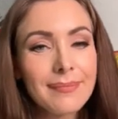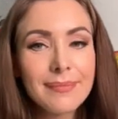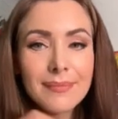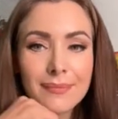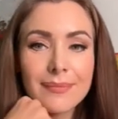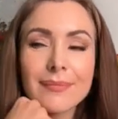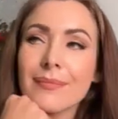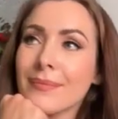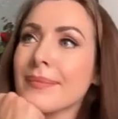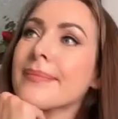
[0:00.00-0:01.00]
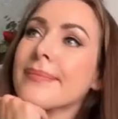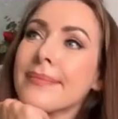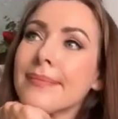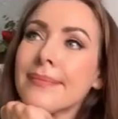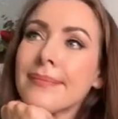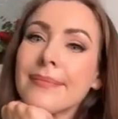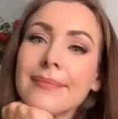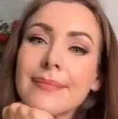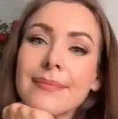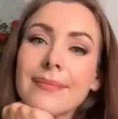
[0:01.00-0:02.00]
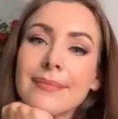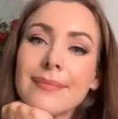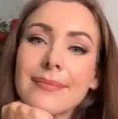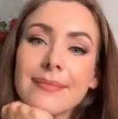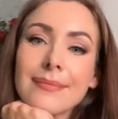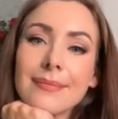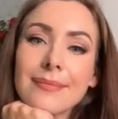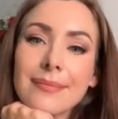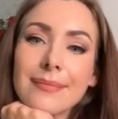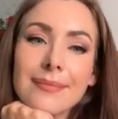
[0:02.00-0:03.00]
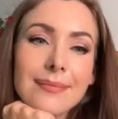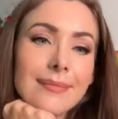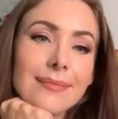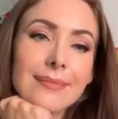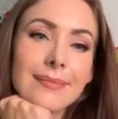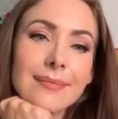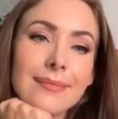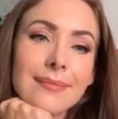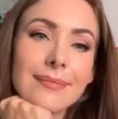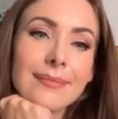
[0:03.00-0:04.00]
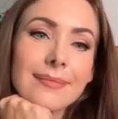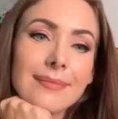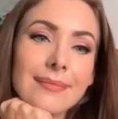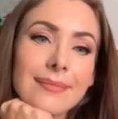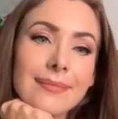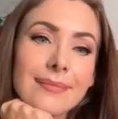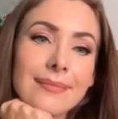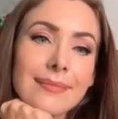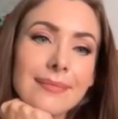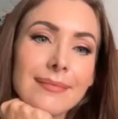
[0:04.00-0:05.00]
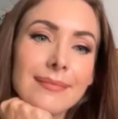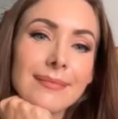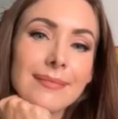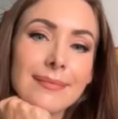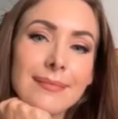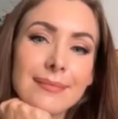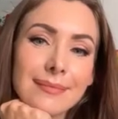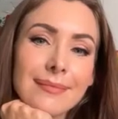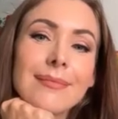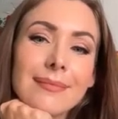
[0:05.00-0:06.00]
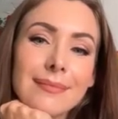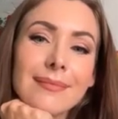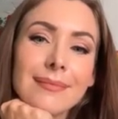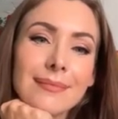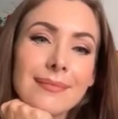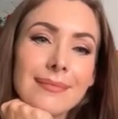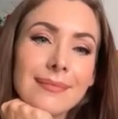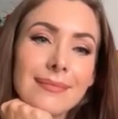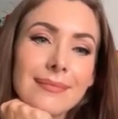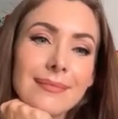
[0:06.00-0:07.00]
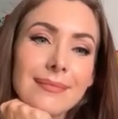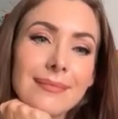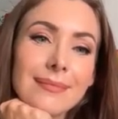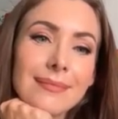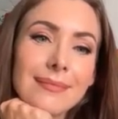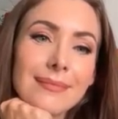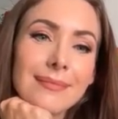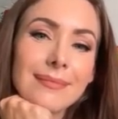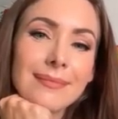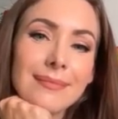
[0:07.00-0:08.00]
[no speech]